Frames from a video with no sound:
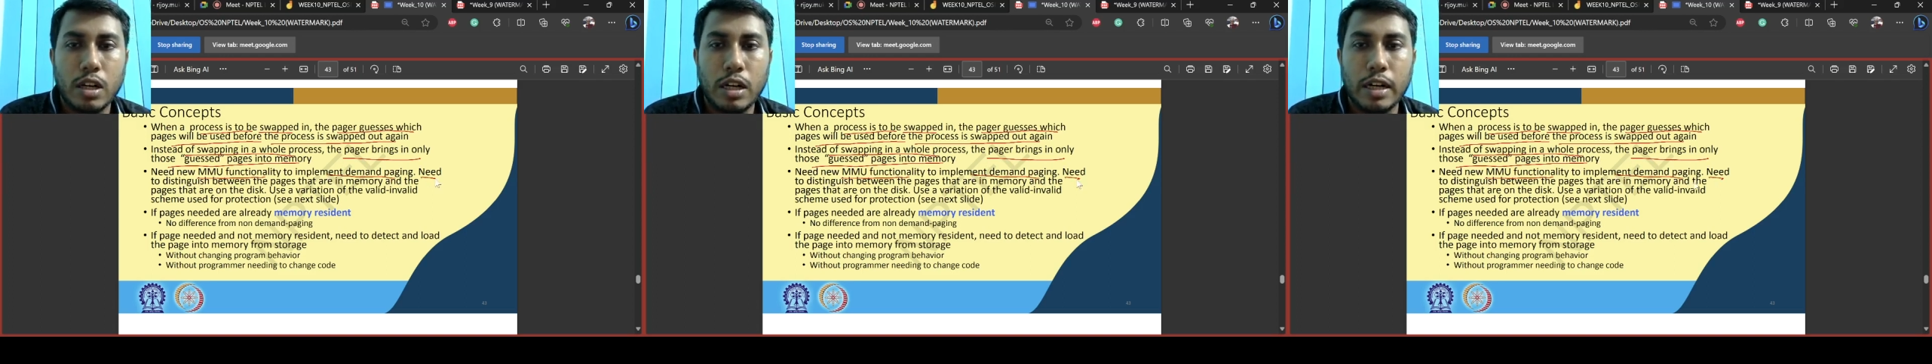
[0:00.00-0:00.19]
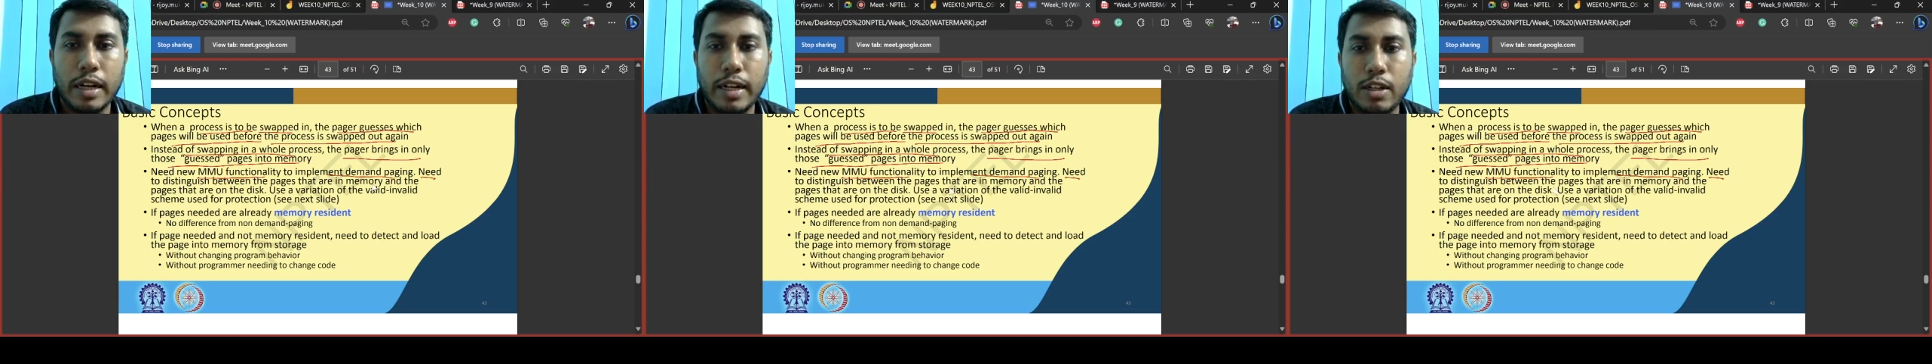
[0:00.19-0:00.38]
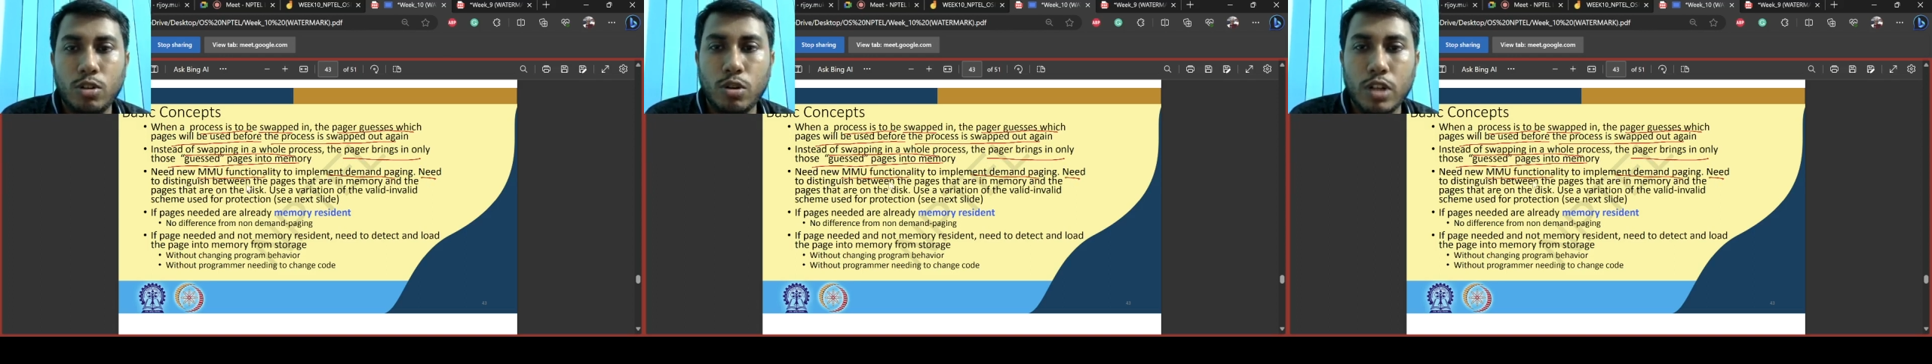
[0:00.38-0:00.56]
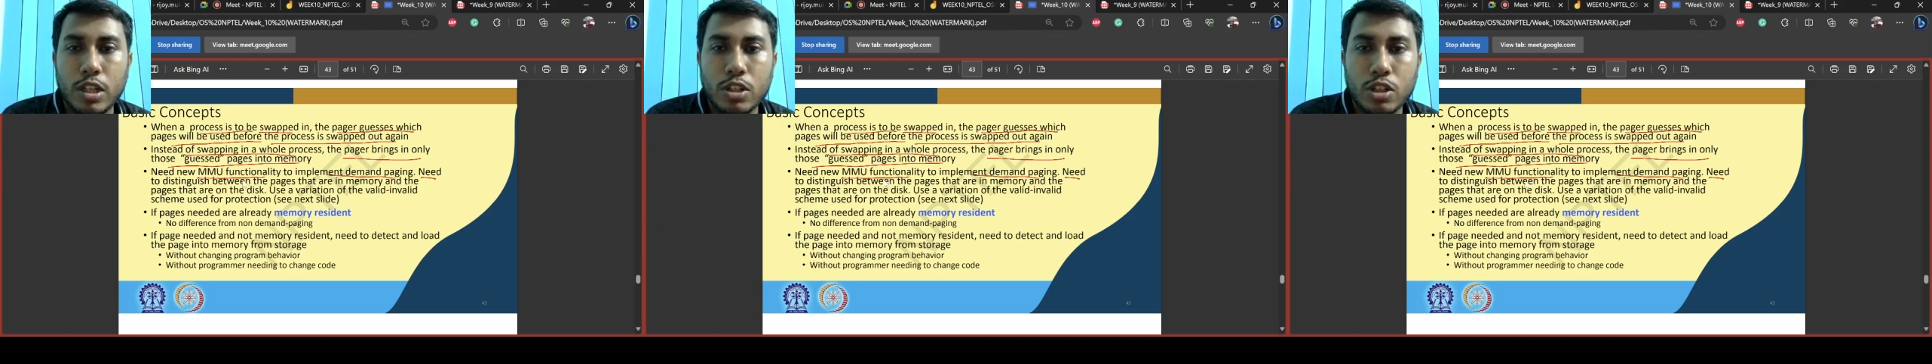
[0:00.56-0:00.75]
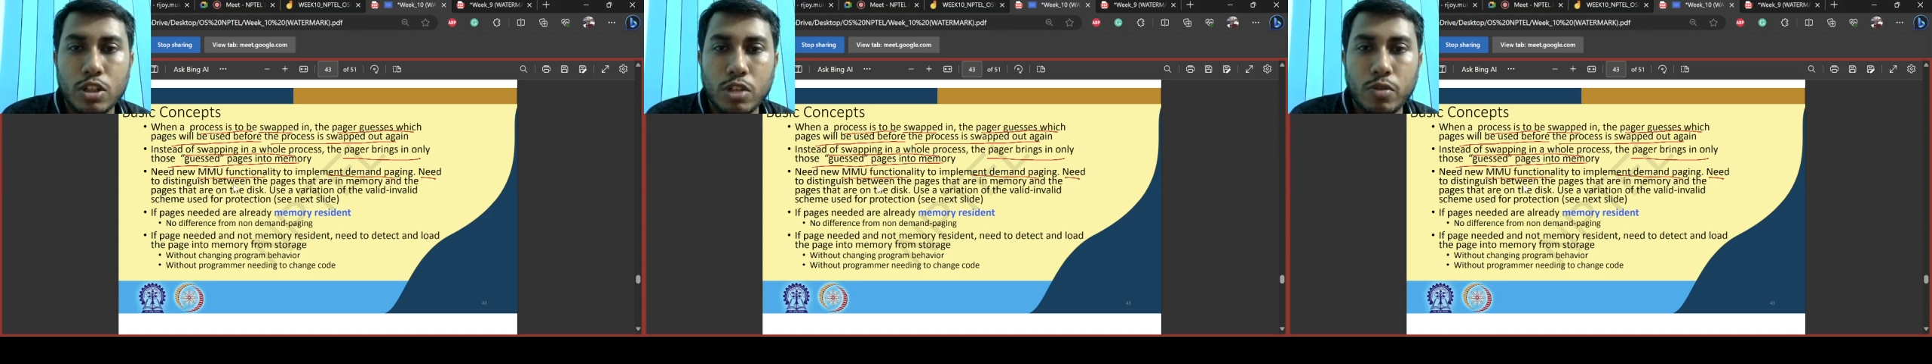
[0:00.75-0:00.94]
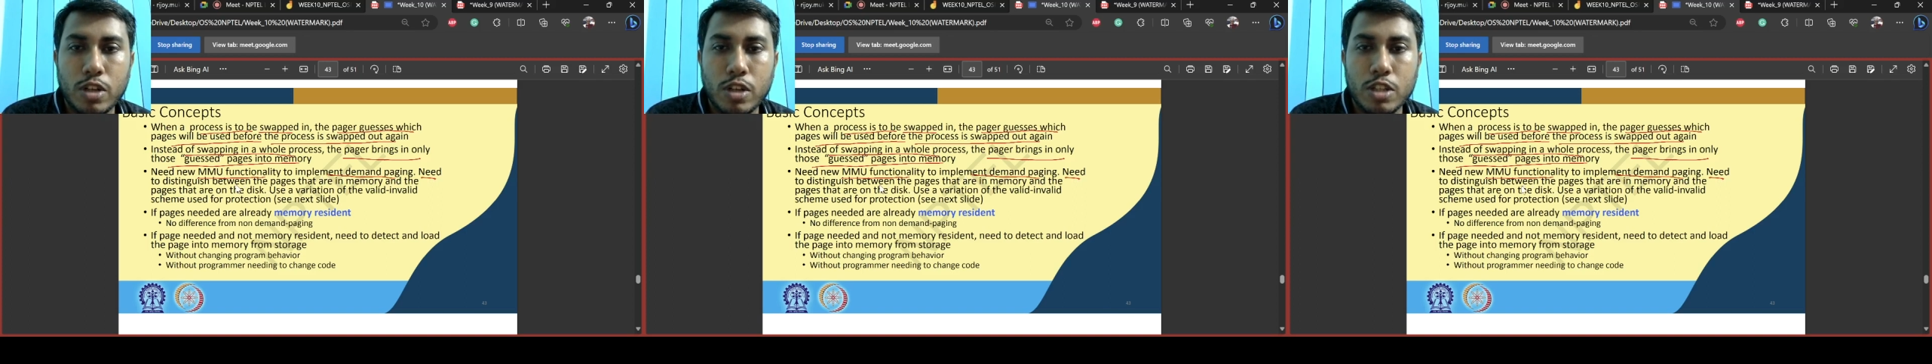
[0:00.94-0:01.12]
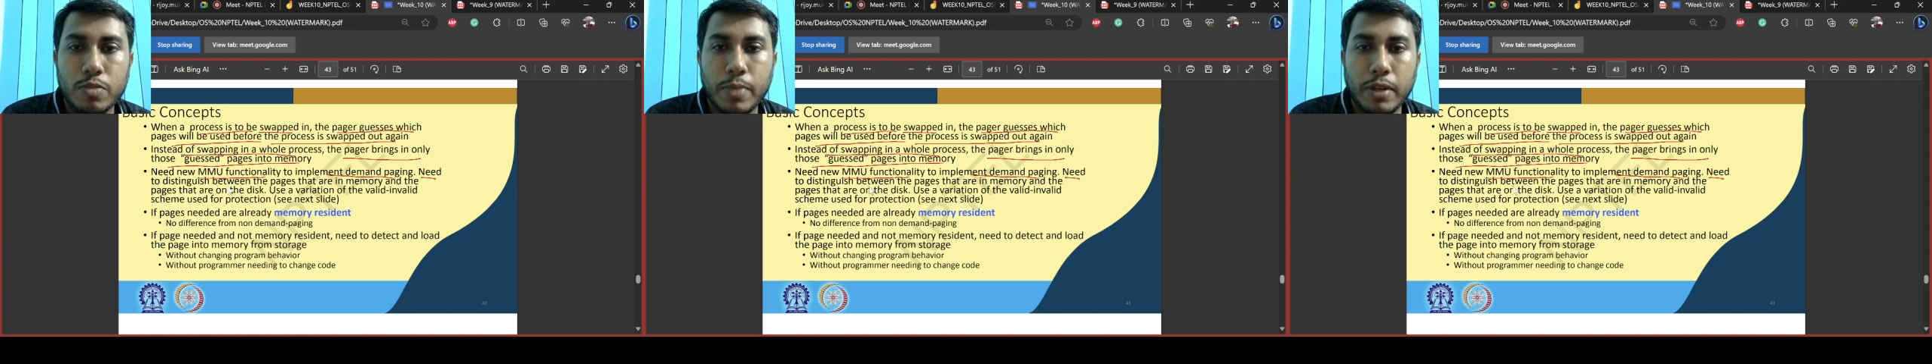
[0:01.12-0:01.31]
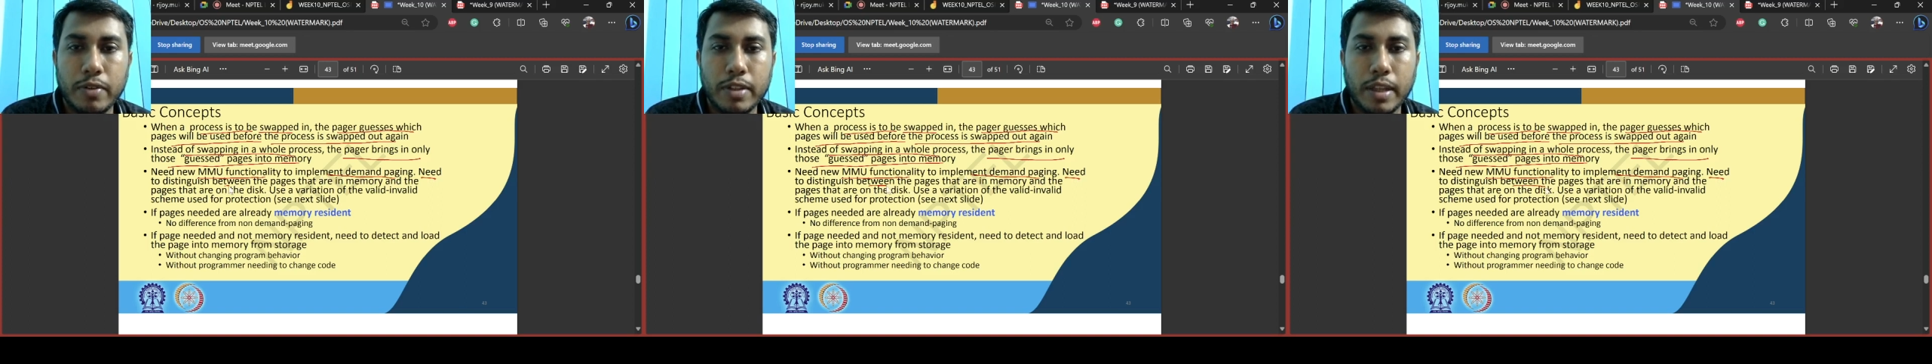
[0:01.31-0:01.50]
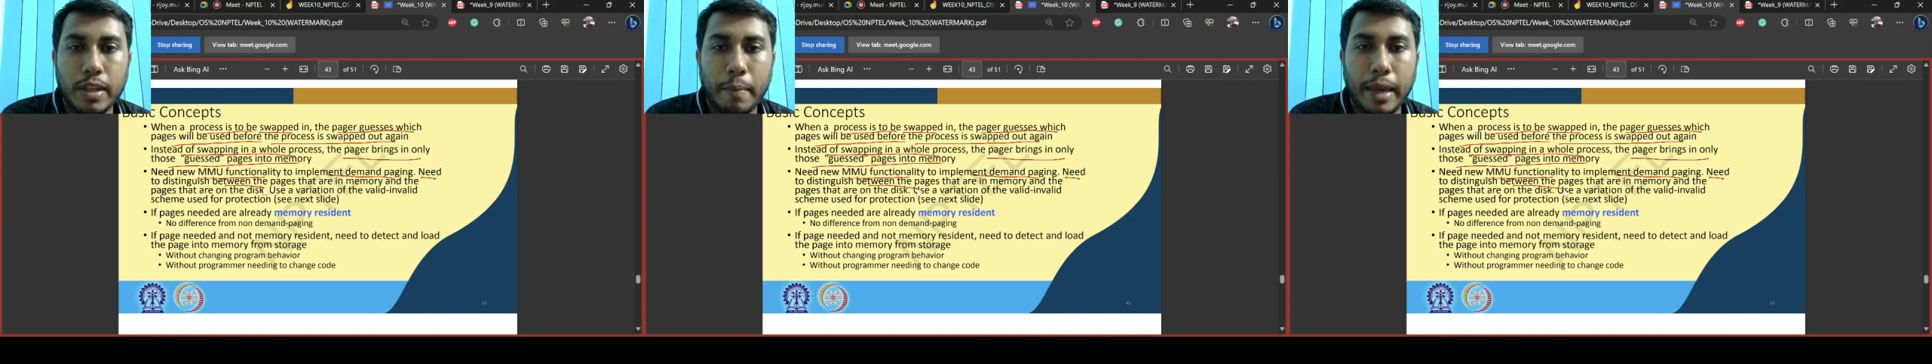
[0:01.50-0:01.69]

Need to distinguish between the